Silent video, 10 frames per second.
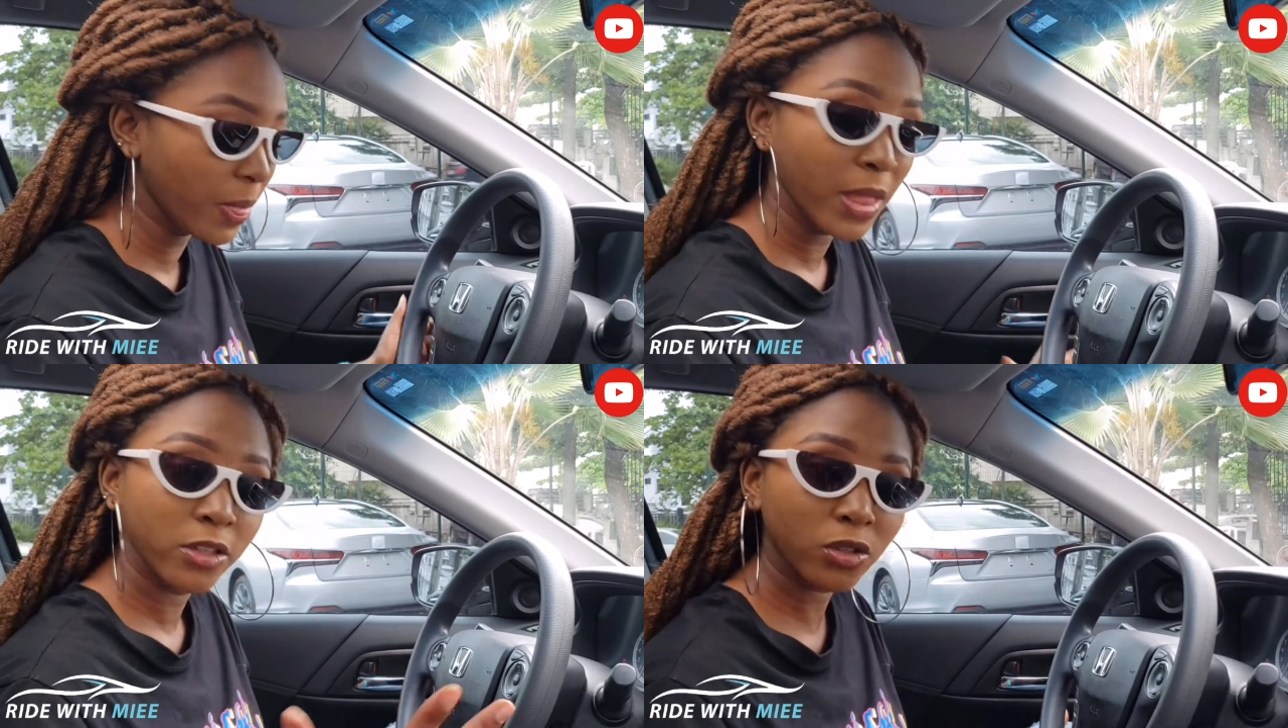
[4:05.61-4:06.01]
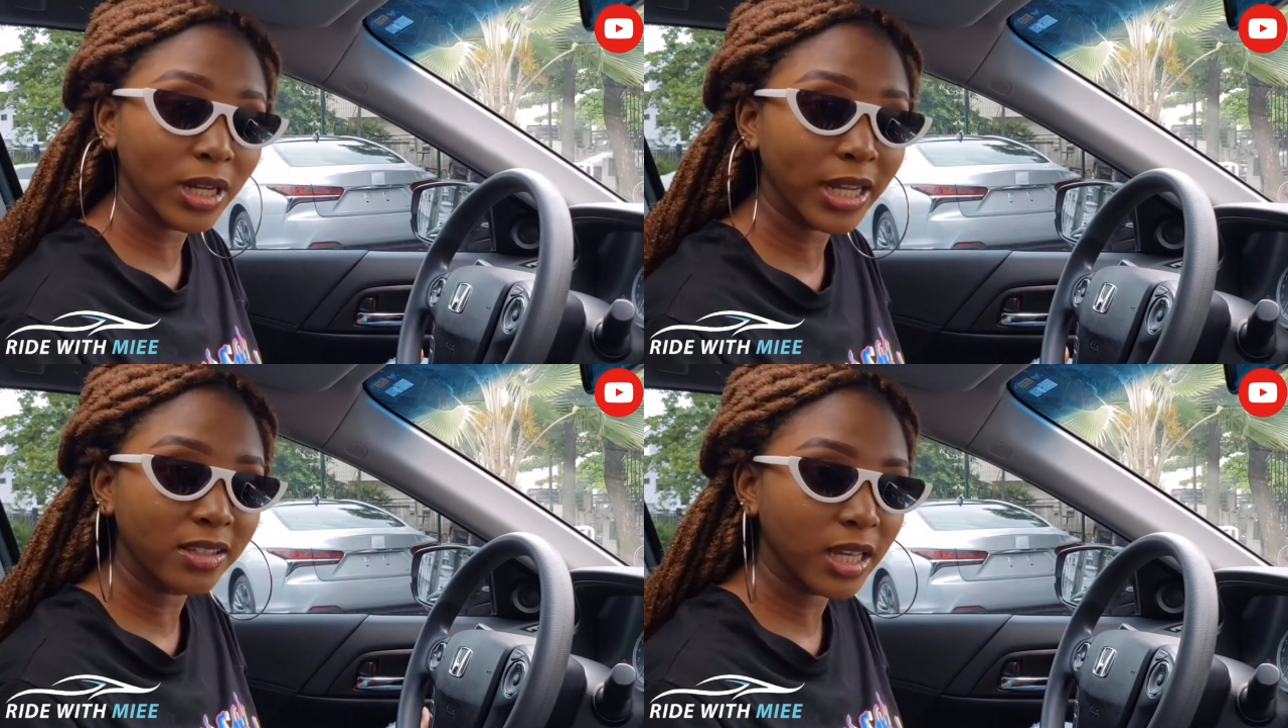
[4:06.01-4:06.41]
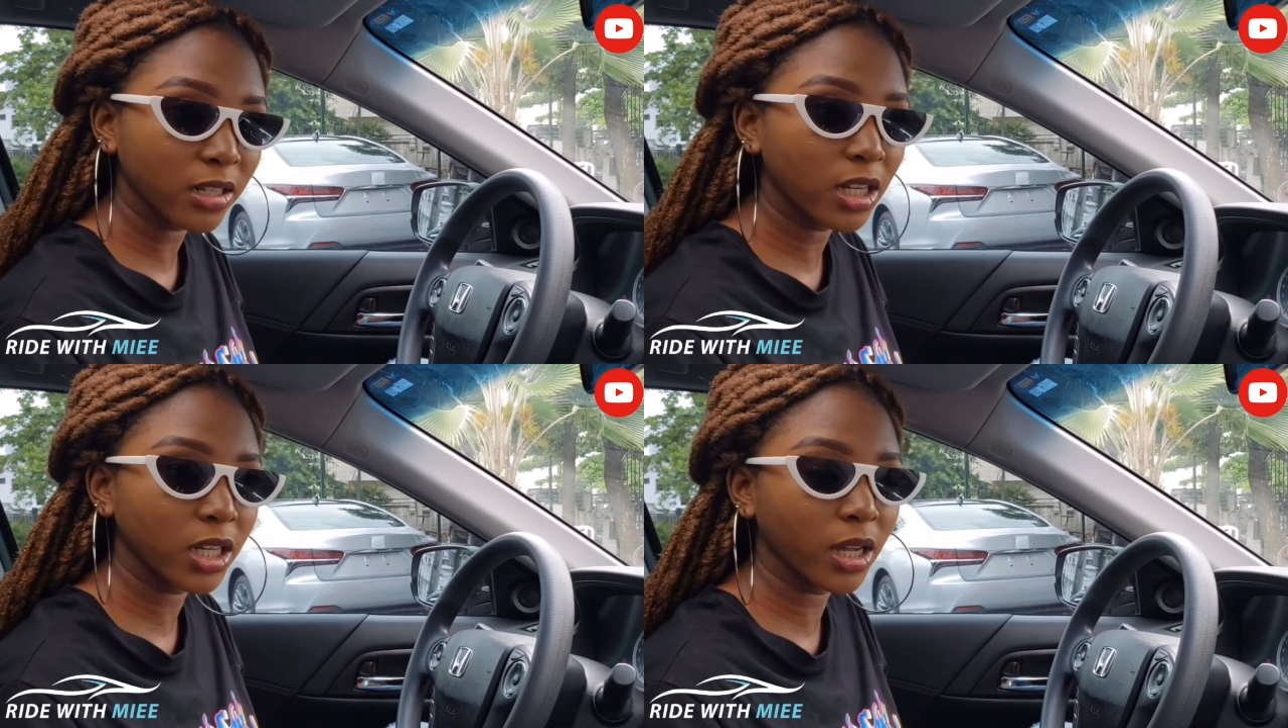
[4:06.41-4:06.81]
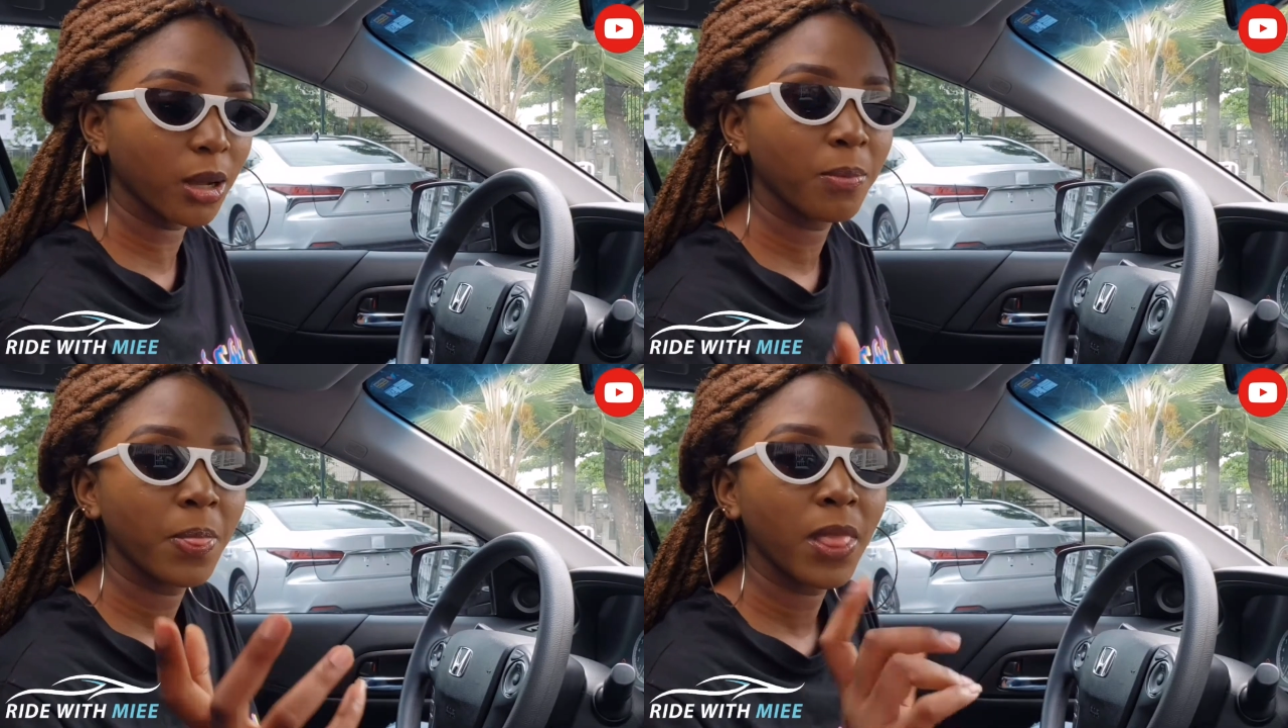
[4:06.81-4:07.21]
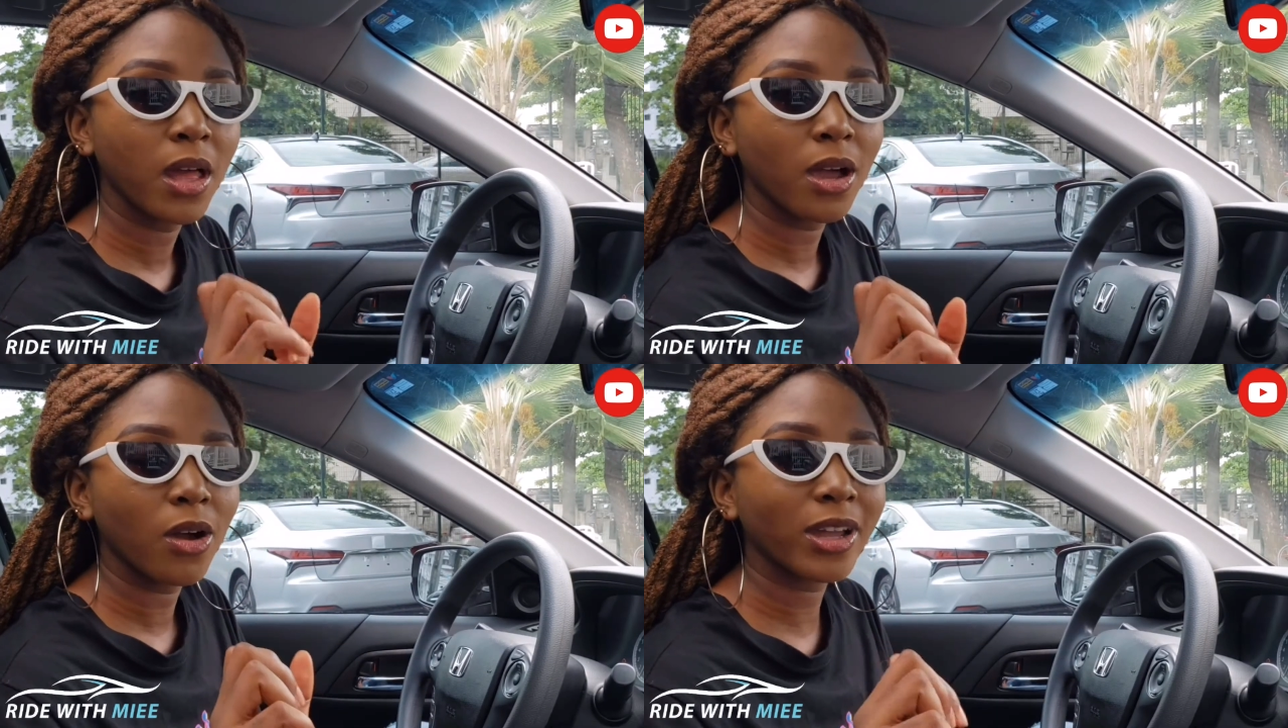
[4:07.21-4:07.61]
So like I said earlier,
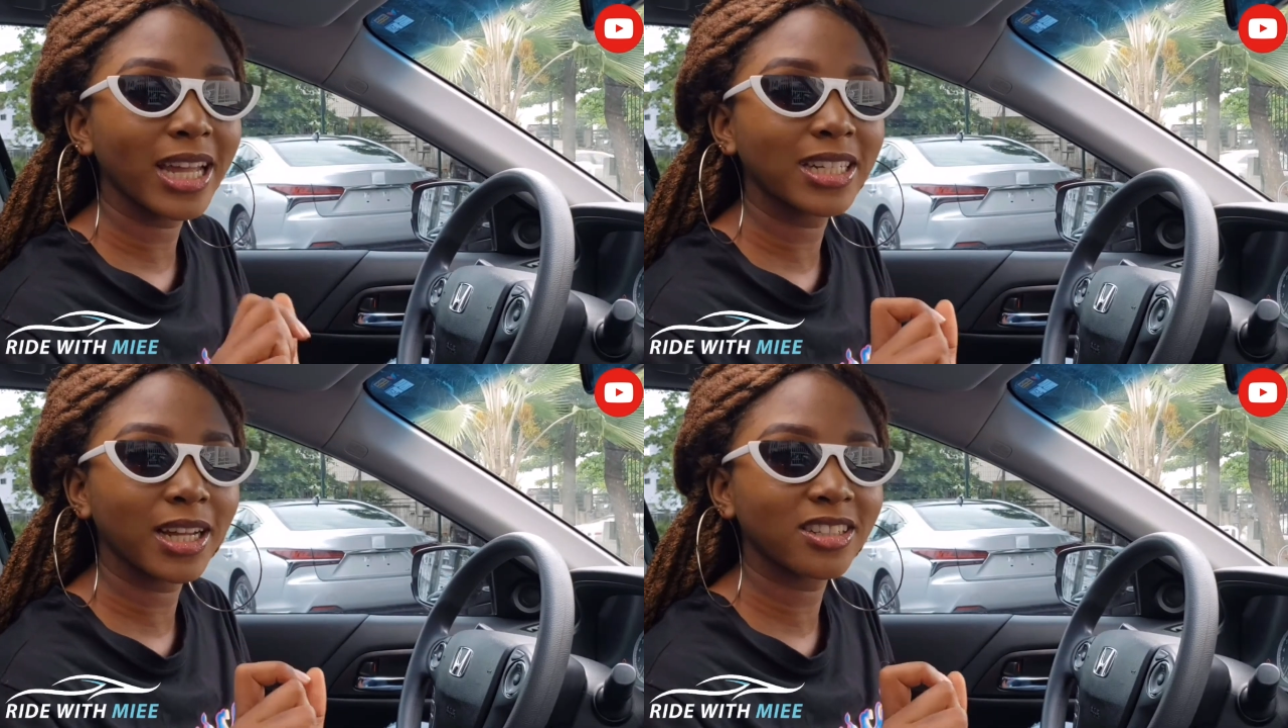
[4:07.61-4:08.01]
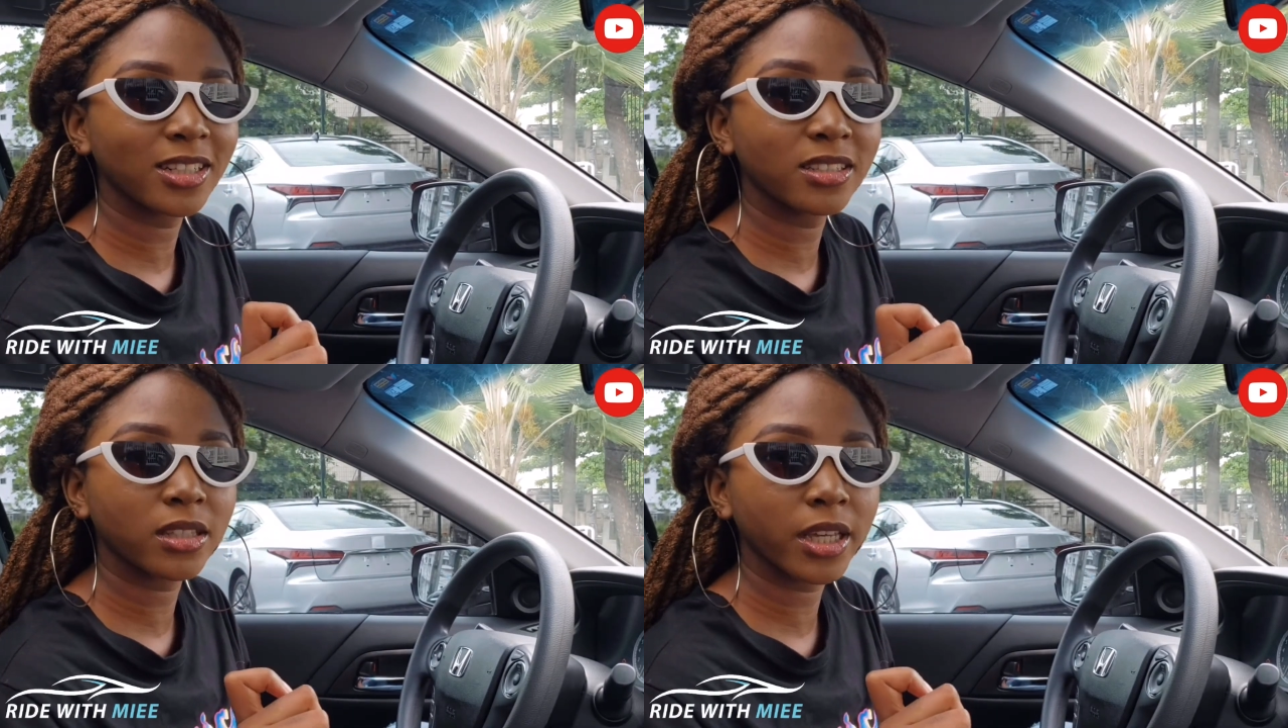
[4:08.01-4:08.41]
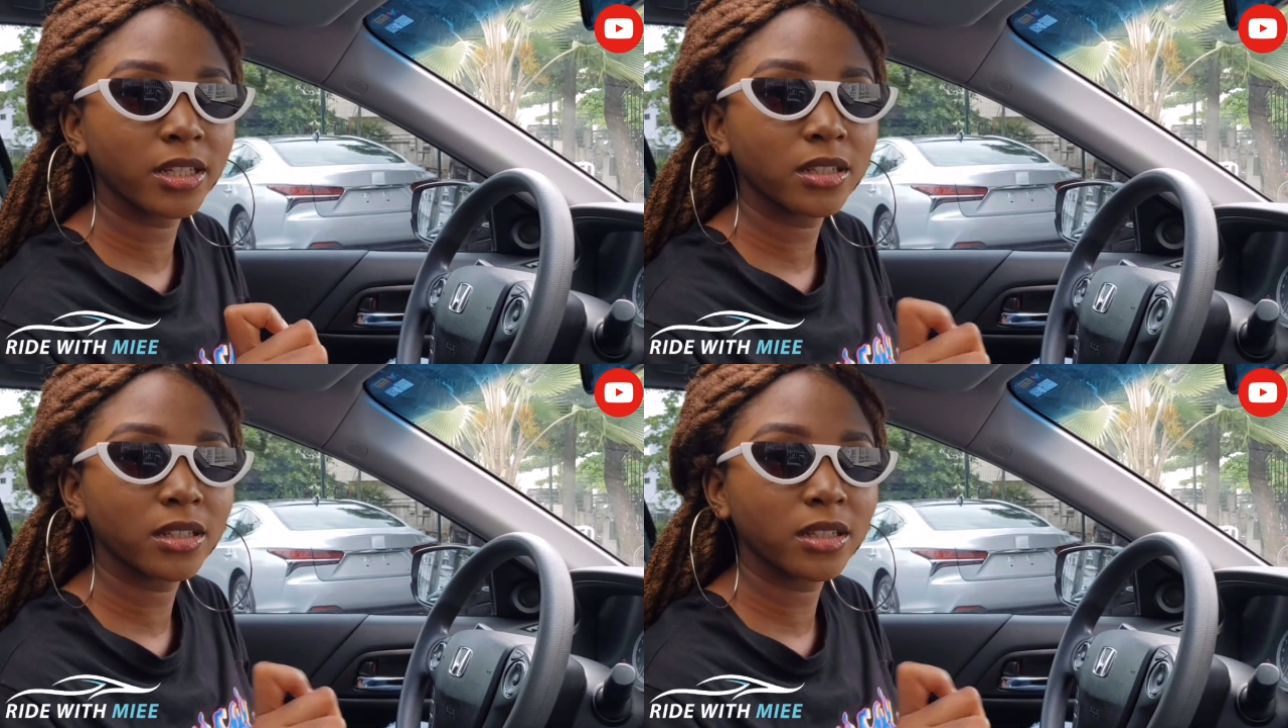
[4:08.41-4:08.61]
okay, I did actually say